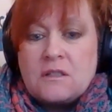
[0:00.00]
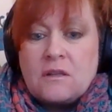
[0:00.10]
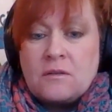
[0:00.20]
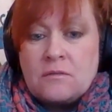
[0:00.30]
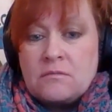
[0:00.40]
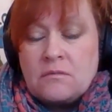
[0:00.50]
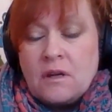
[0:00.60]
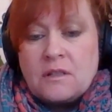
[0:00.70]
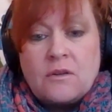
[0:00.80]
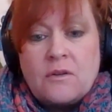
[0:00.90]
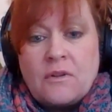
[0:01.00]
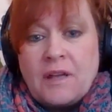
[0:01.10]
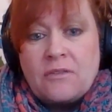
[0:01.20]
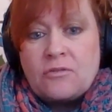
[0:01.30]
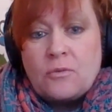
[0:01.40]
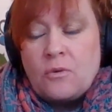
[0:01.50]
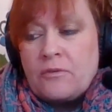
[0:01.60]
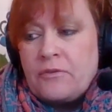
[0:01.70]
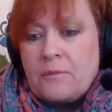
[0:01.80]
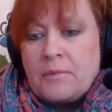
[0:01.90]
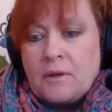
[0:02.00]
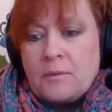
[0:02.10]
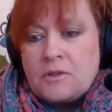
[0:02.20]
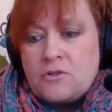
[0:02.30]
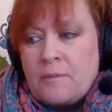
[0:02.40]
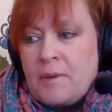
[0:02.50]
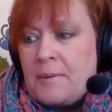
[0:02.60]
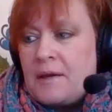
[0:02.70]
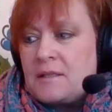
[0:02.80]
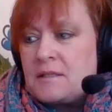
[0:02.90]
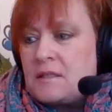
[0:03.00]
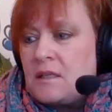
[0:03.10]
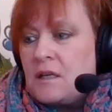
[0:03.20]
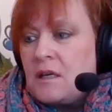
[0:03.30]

so I don't know if I'll get through all of them, but I will try my best.